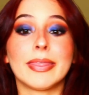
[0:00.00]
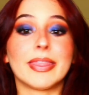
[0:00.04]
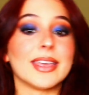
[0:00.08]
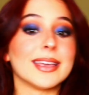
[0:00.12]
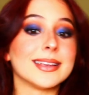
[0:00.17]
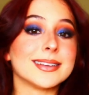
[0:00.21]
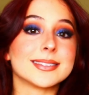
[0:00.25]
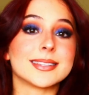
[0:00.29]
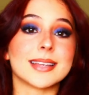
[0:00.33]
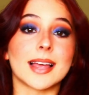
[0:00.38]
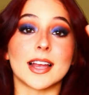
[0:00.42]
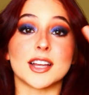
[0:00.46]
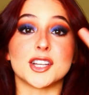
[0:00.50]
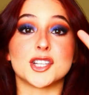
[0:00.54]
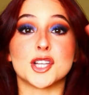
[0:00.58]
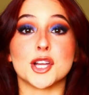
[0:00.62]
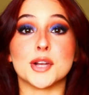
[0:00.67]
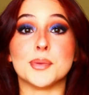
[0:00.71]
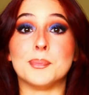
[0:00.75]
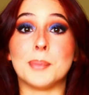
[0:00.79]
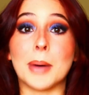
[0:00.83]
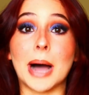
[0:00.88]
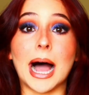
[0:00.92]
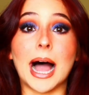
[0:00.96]
things I
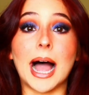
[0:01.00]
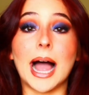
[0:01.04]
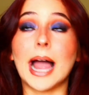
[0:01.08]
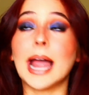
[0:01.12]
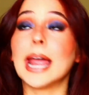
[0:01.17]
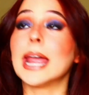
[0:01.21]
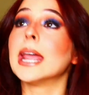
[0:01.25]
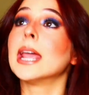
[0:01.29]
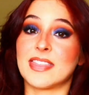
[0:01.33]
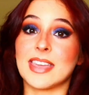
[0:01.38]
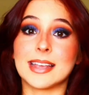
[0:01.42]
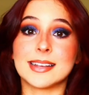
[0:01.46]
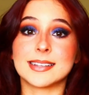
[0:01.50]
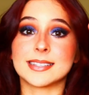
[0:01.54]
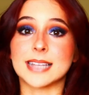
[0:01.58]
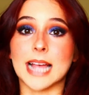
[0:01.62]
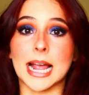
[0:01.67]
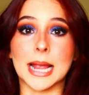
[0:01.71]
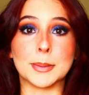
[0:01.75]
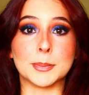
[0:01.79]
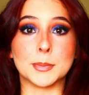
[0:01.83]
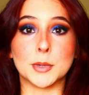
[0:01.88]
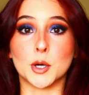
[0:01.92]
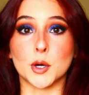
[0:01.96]
should buy, things
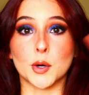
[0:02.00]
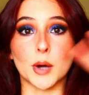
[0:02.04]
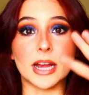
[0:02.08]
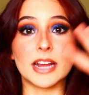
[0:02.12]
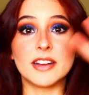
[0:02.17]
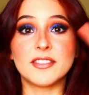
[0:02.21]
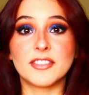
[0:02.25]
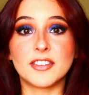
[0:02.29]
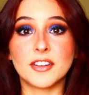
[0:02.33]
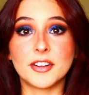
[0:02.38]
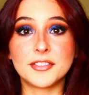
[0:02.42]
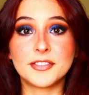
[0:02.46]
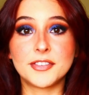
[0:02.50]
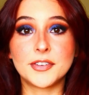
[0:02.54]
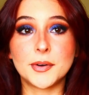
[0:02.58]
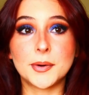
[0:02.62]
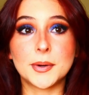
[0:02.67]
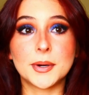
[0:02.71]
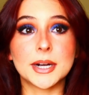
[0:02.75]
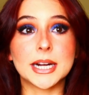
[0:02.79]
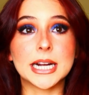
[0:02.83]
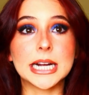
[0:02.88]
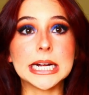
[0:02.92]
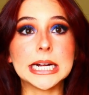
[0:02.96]
I'm grateful
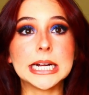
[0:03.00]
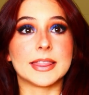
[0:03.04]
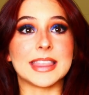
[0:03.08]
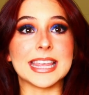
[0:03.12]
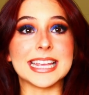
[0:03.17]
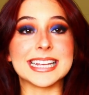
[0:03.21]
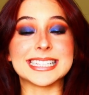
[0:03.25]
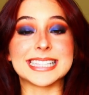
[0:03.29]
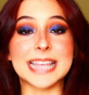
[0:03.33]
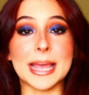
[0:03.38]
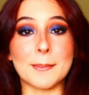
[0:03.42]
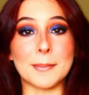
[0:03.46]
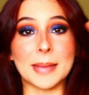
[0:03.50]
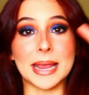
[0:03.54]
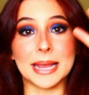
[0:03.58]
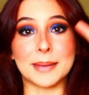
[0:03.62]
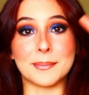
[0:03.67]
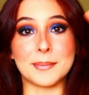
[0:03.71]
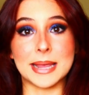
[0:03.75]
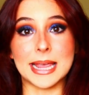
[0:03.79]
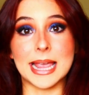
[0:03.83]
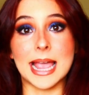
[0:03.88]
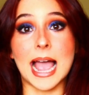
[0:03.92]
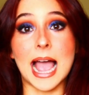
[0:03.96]
for, things that
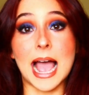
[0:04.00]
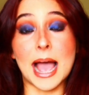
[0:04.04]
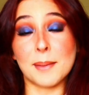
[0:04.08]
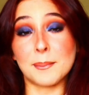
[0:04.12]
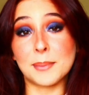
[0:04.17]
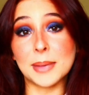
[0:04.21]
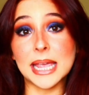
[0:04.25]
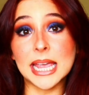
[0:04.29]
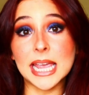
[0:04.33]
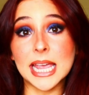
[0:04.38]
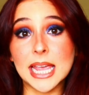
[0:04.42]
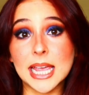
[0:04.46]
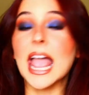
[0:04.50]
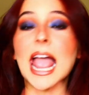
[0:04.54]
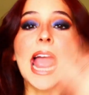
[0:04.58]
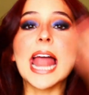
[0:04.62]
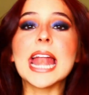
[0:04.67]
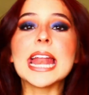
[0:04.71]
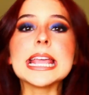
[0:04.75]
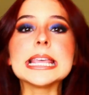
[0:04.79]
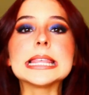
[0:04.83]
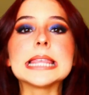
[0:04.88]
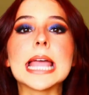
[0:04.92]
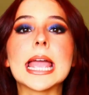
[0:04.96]
make me happy.
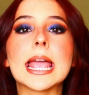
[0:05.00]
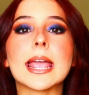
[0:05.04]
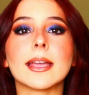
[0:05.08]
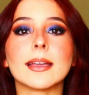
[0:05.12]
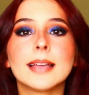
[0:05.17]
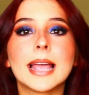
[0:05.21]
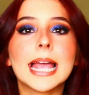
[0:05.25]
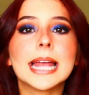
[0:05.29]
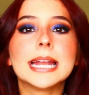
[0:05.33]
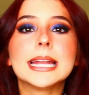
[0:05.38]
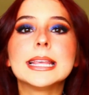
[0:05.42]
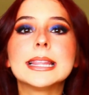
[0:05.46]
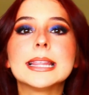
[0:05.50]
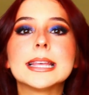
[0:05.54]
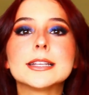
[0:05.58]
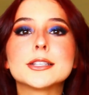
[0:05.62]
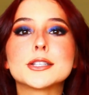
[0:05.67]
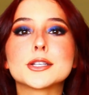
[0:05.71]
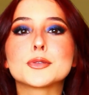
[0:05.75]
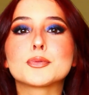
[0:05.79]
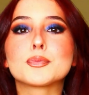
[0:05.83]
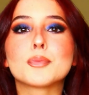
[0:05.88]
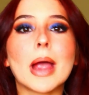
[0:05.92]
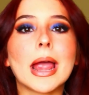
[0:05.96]
Anything,
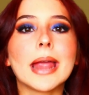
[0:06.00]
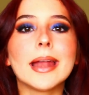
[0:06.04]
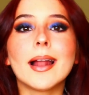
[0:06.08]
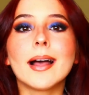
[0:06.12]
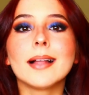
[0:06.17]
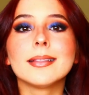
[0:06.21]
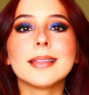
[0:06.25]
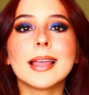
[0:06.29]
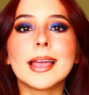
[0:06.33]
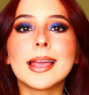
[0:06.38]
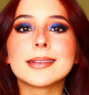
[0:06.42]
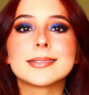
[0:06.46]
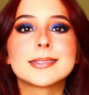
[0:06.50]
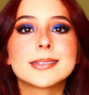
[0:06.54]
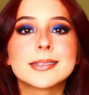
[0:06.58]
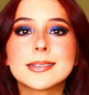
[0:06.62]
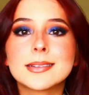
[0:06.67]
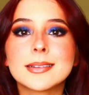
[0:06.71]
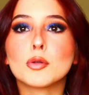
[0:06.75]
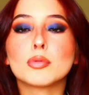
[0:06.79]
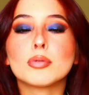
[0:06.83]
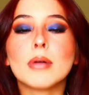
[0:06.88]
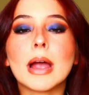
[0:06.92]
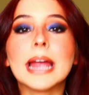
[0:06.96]
just write a
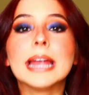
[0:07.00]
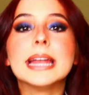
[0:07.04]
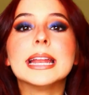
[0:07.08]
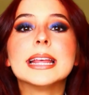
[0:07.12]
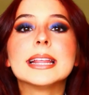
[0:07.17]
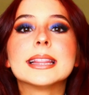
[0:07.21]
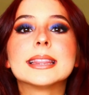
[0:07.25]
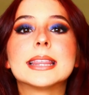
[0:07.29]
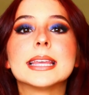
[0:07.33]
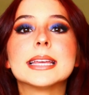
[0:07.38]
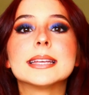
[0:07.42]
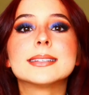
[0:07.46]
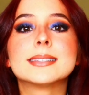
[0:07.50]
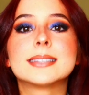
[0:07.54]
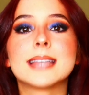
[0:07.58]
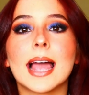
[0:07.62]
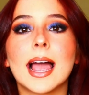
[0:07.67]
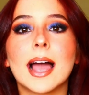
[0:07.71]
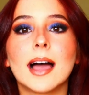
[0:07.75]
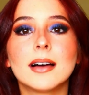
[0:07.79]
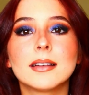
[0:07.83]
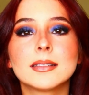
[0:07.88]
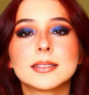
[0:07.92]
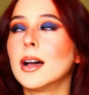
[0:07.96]
list. Writing things
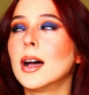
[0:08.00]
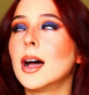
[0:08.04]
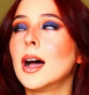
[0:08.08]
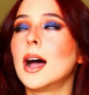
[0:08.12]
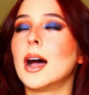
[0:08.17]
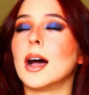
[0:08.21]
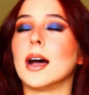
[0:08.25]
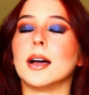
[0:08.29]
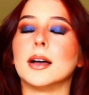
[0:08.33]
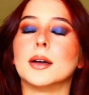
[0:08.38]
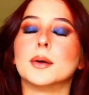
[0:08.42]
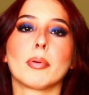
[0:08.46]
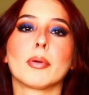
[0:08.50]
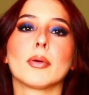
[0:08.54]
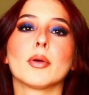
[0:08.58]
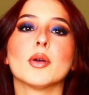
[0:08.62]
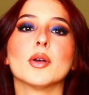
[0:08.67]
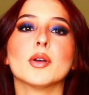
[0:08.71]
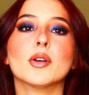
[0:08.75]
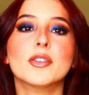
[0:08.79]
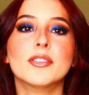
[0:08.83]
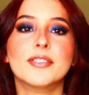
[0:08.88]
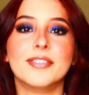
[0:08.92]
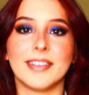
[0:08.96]
out,
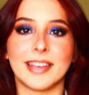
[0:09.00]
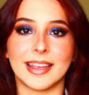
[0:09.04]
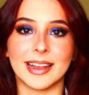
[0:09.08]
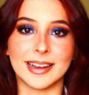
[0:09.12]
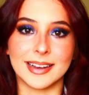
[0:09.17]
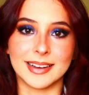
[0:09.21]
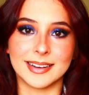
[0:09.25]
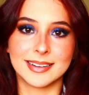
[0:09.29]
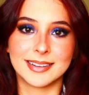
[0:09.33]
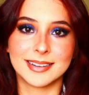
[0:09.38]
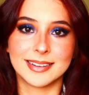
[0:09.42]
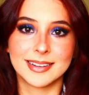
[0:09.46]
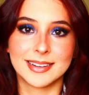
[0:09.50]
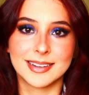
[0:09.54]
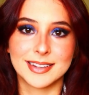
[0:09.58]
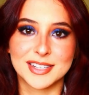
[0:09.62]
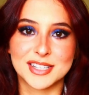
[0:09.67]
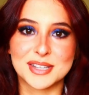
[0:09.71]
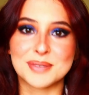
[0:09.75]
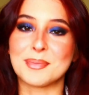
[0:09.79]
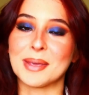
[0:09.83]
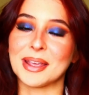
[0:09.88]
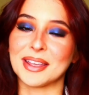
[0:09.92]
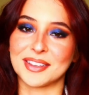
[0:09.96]
proven
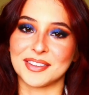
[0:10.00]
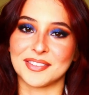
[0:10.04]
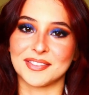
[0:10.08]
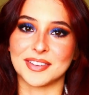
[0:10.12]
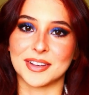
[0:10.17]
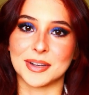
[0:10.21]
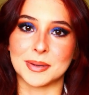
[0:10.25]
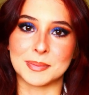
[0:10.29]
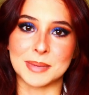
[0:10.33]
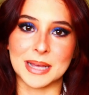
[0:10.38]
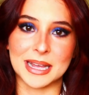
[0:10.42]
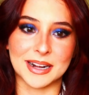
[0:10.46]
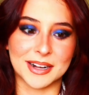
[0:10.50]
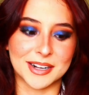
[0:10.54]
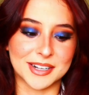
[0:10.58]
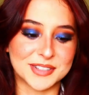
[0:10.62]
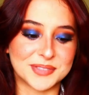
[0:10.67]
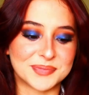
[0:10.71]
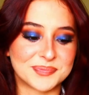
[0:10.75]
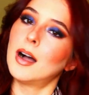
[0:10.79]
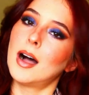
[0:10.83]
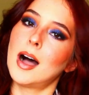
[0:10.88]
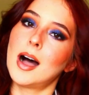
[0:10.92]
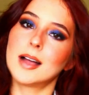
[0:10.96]
to make you feel better.
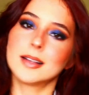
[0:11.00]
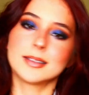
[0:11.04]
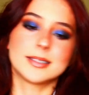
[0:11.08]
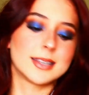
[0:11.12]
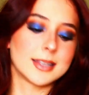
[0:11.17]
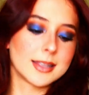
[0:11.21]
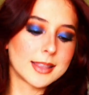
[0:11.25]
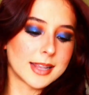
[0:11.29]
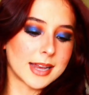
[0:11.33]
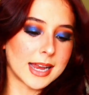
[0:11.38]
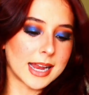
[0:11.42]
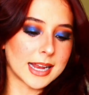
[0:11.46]
On to the